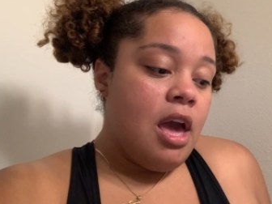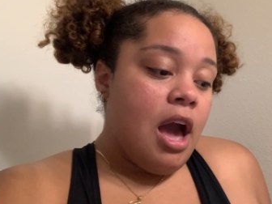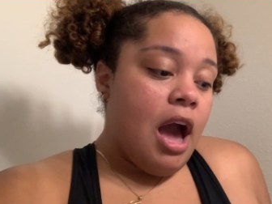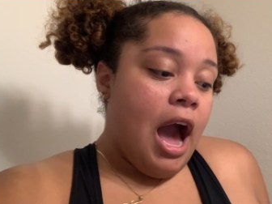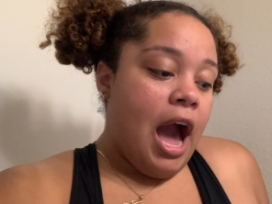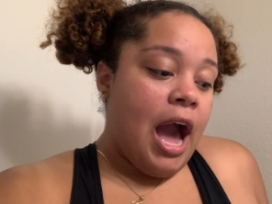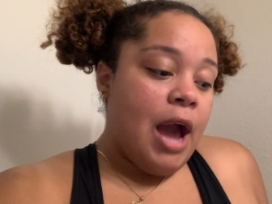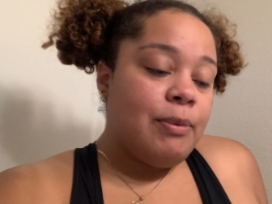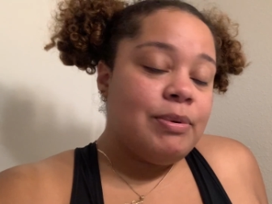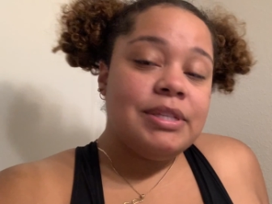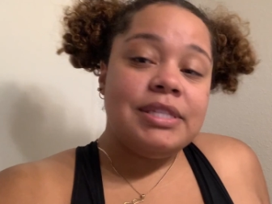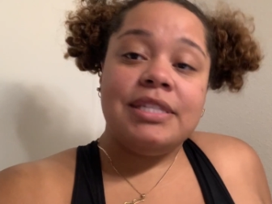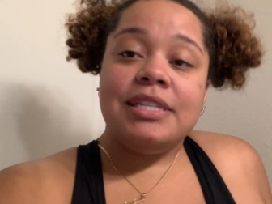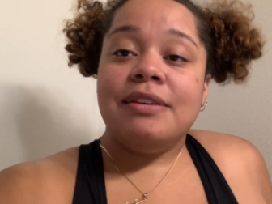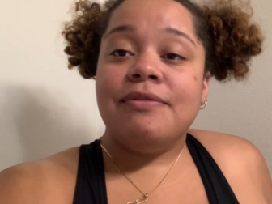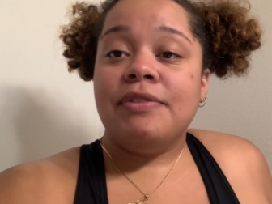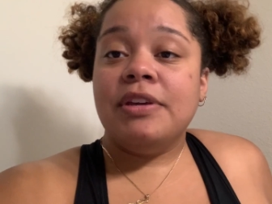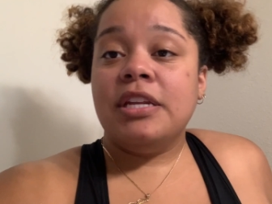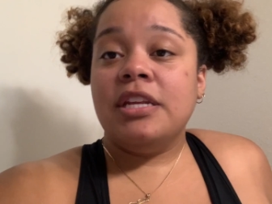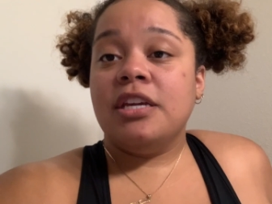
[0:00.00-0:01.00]
I would see
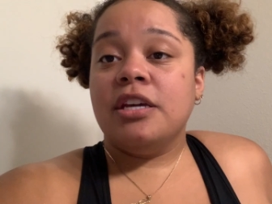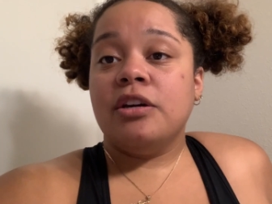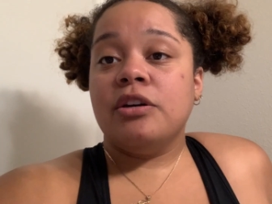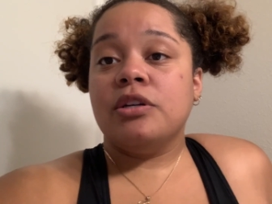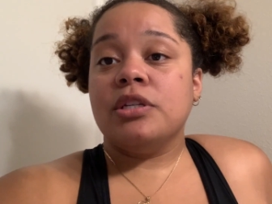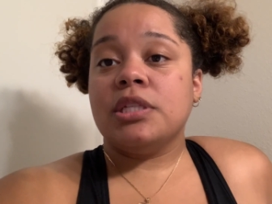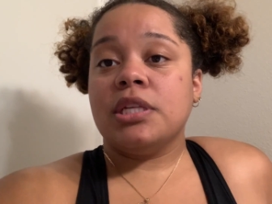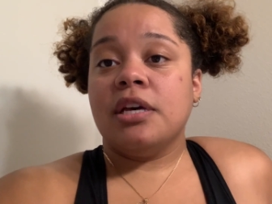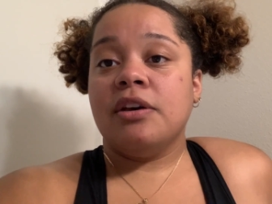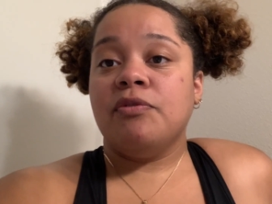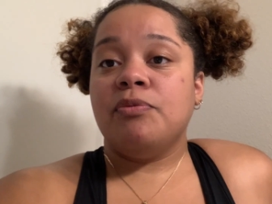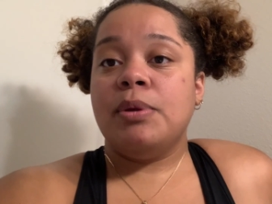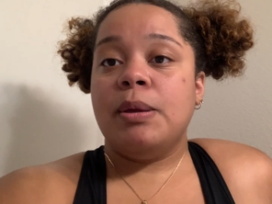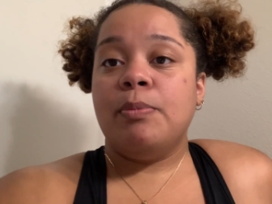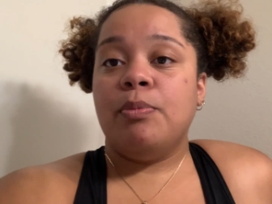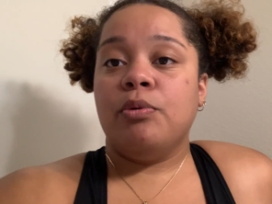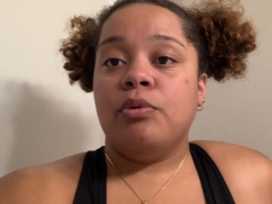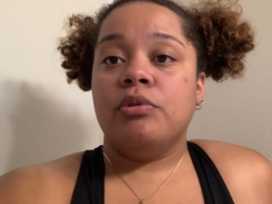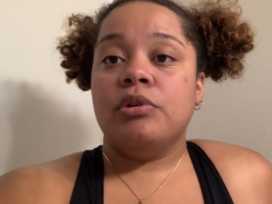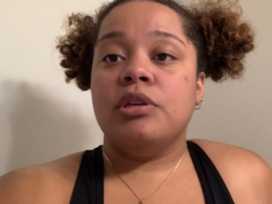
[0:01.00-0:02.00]
videos of
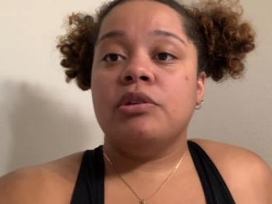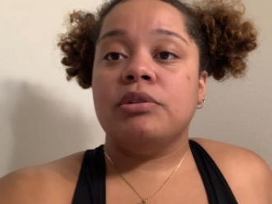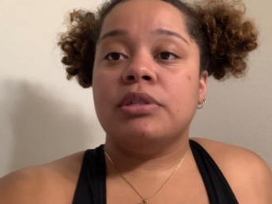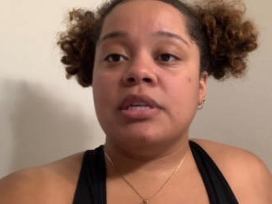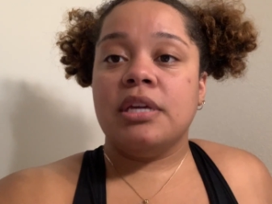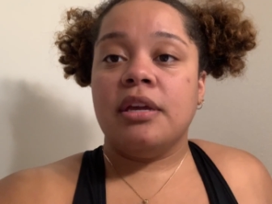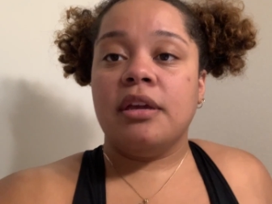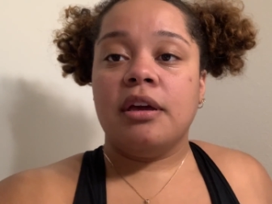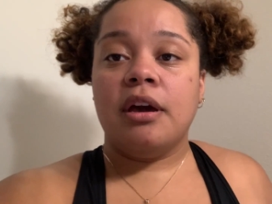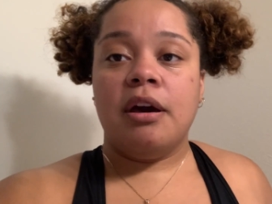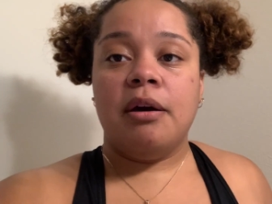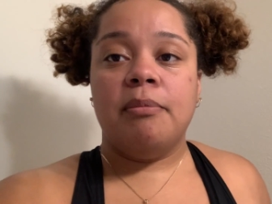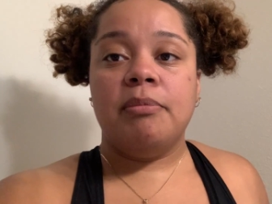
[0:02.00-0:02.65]
people using